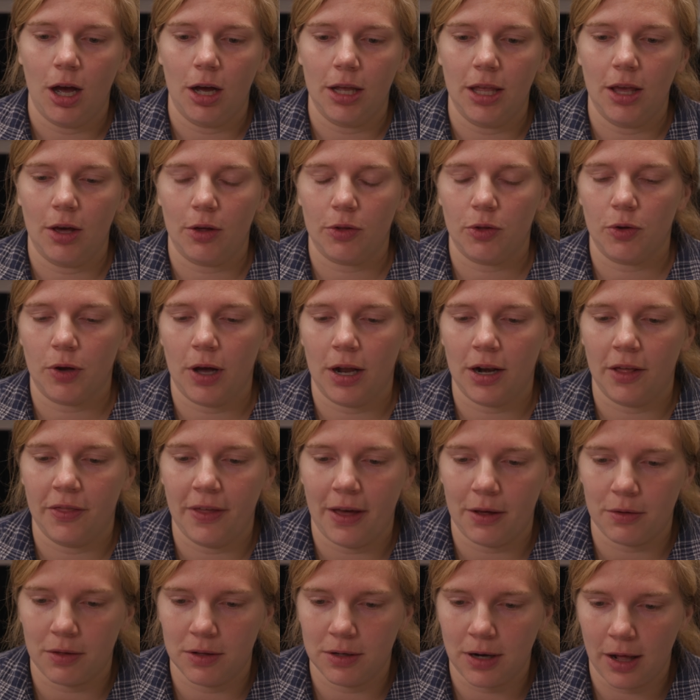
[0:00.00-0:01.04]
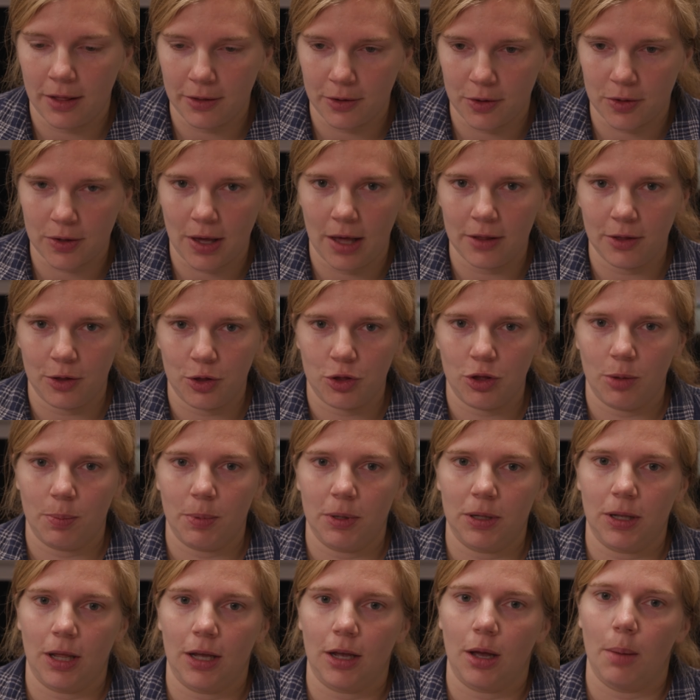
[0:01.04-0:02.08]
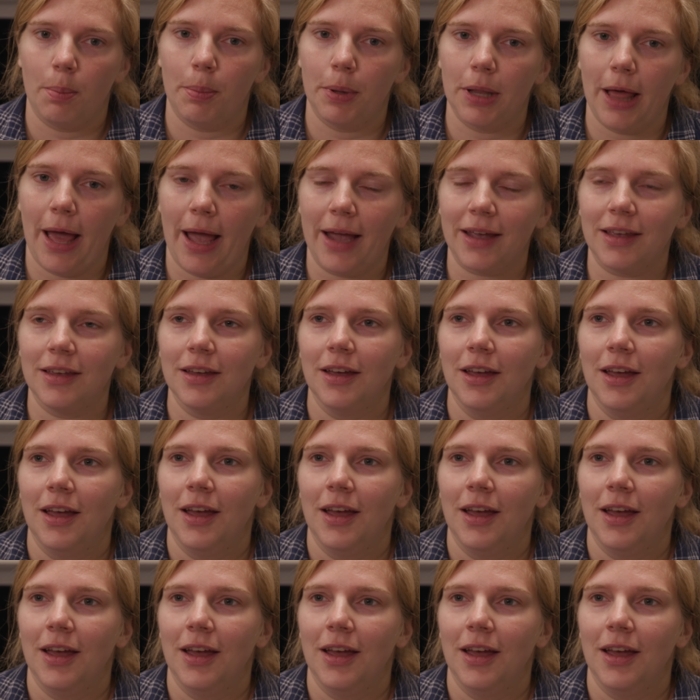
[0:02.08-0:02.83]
He also got a $1,000 scholarship and like a plaque,